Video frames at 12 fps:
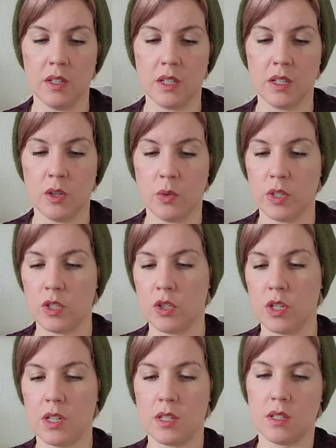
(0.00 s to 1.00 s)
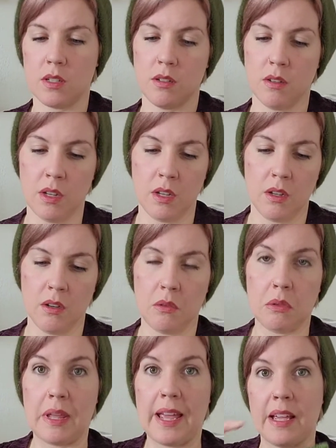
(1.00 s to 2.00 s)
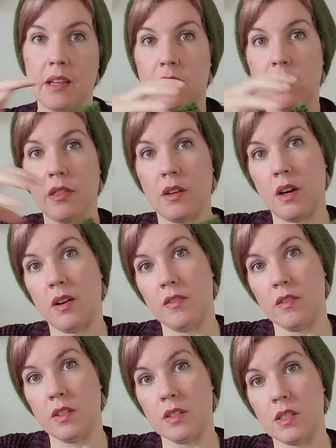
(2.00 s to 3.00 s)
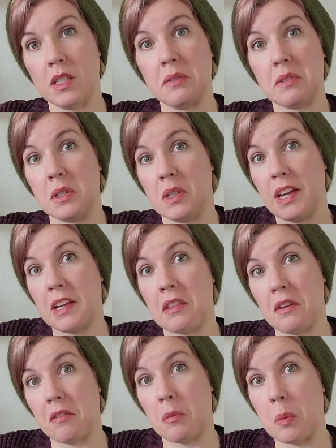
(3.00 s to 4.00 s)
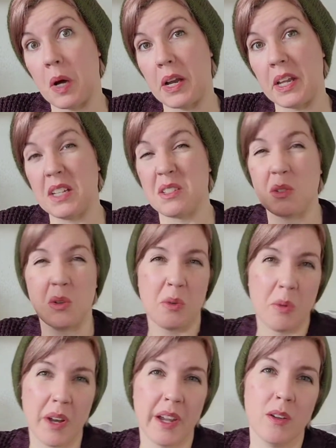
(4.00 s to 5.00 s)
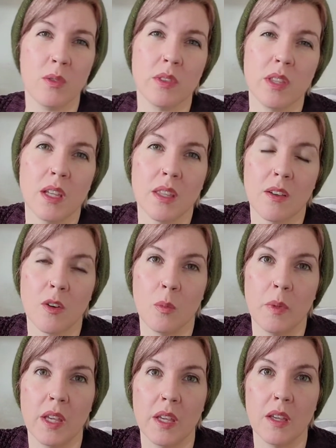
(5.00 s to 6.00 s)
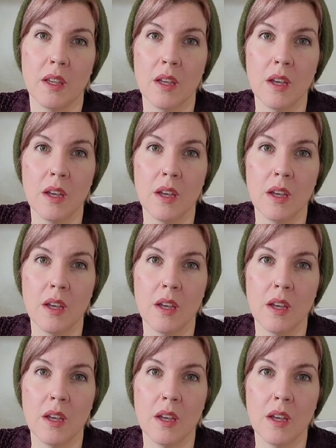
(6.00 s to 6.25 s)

you know, it's just length of the sleeves and length of the body, so I don't think there'll be